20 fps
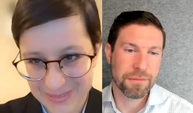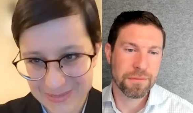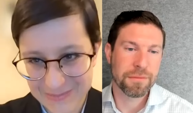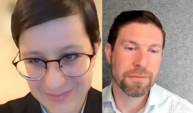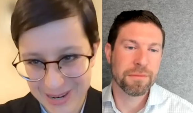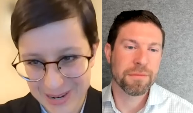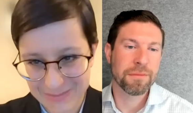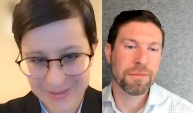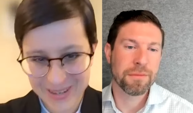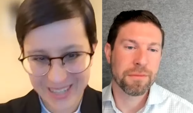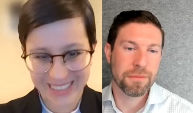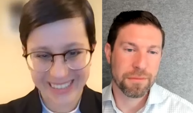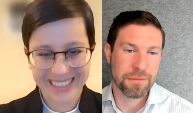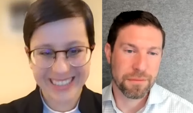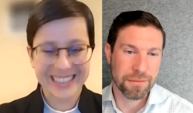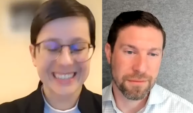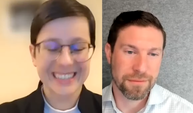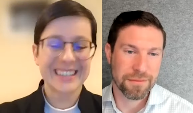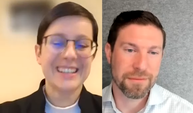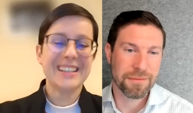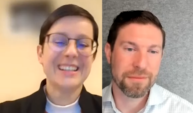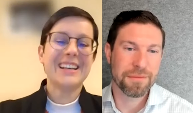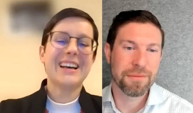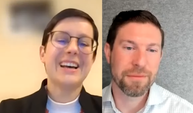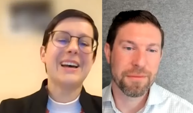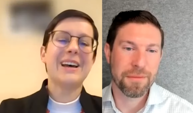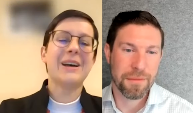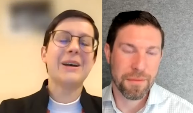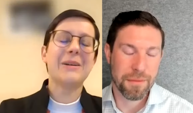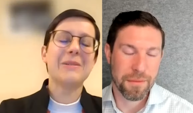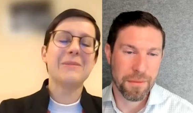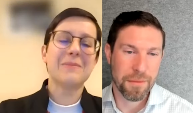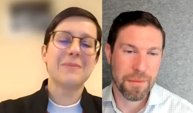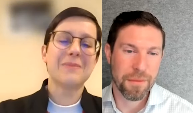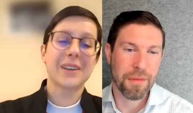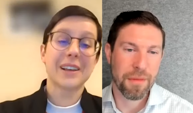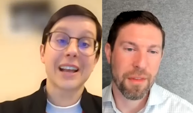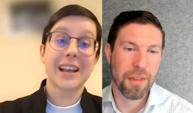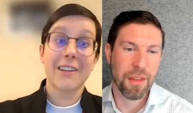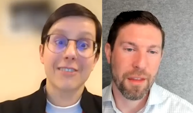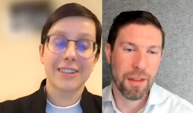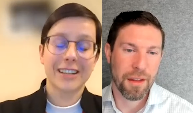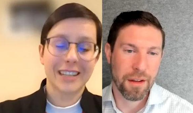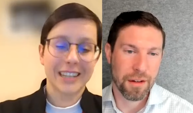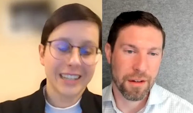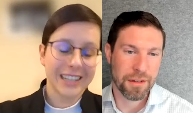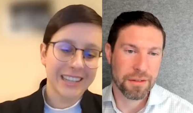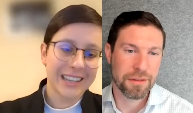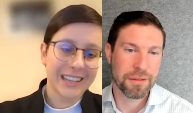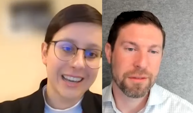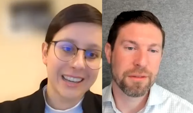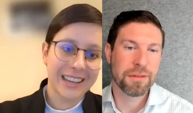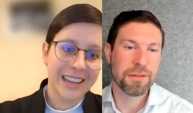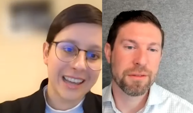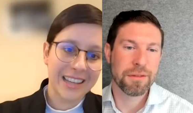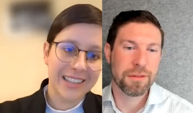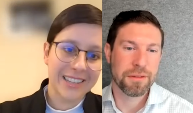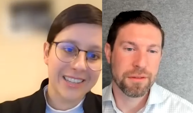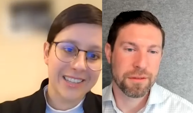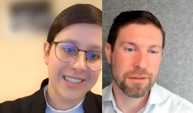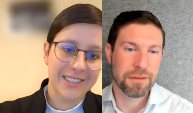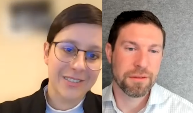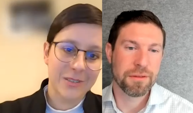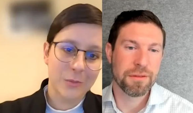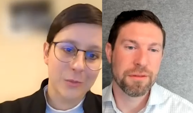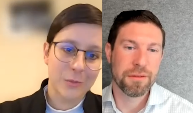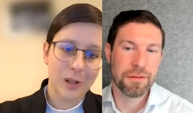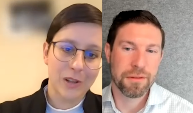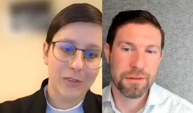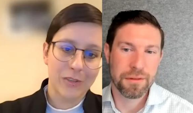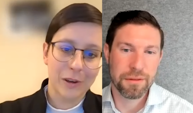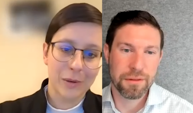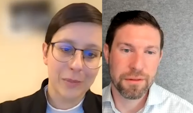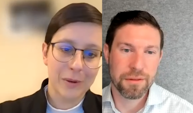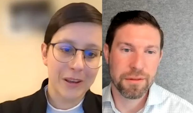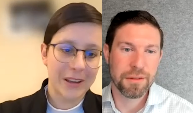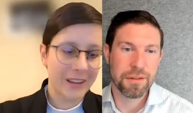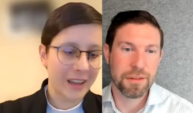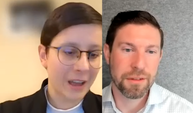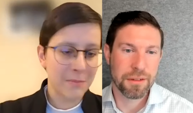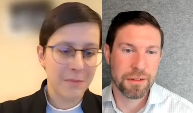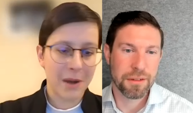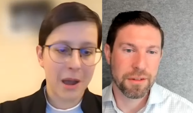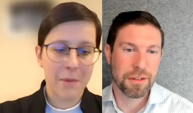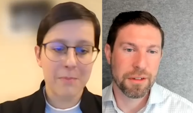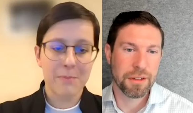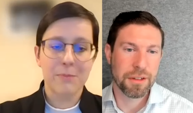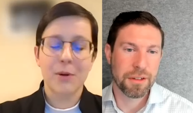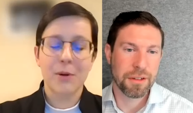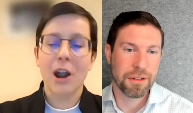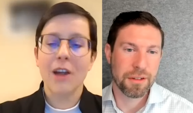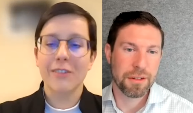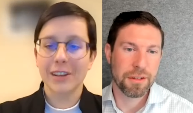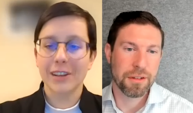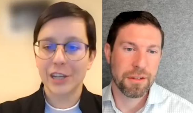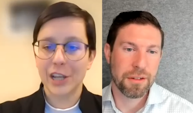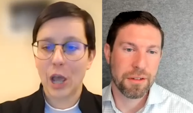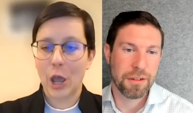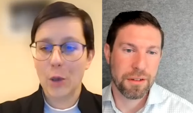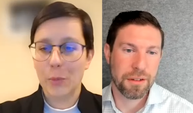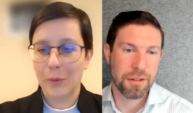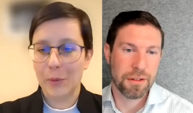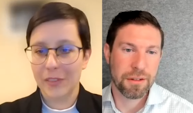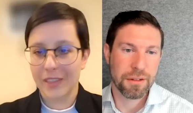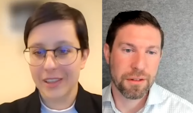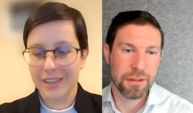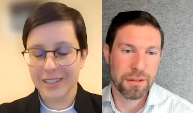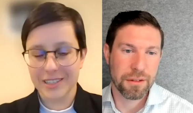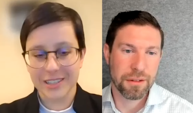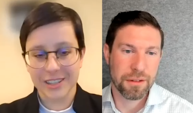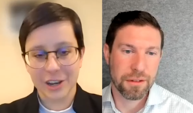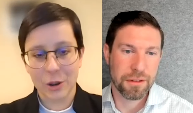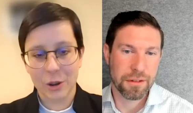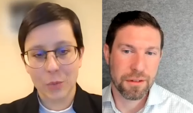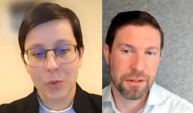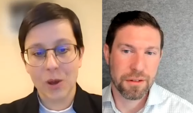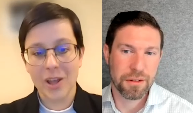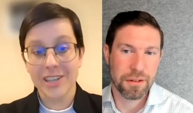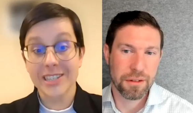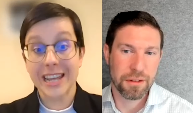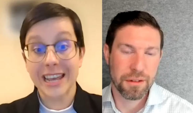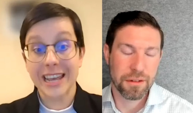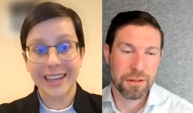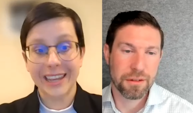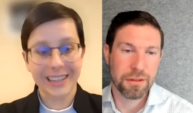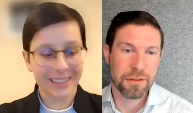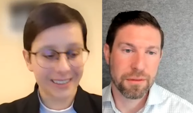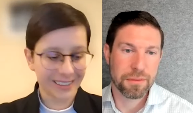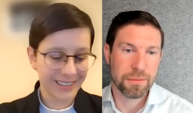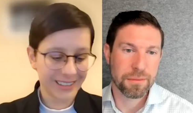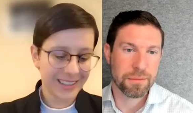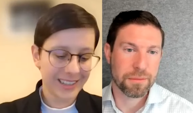Speaker 1: being built currently at Wylfa. But I'm privately hoping that one day